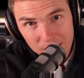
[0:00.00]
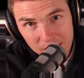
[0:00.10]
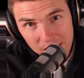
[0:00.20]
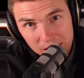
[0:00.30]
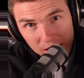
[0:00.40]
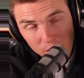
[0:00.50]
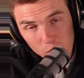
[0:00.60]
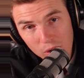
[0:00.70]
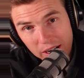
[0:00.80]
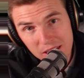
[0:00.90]
The
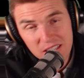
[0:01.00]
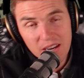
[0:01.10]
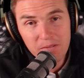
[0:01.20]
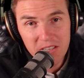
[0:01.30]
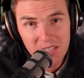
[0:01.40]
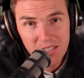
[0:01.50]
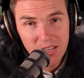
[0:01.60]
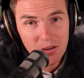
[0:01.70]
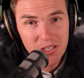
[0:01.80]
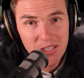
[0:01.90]
one in San
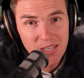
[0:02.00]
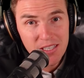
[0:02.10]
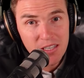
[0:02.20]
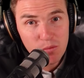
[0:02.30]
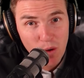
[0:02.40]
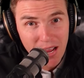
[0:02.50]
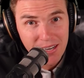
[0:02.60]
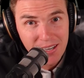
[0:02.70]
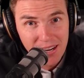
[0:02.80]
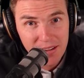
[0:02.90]
Francisco is
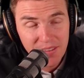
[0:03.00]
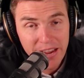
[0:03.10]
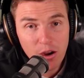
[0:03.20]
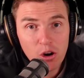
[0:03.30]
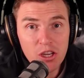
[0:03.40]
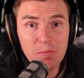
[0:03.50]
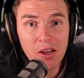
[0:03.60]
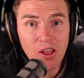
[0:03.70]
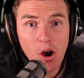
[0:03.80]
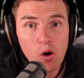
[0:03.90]
61, and they
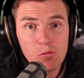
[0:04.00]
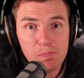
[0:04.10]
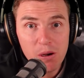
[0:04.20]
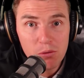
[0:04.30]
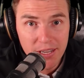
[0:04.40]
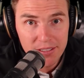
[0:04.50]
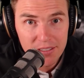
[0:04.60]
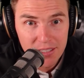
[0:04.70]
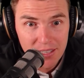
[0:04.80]
occupy the whole building.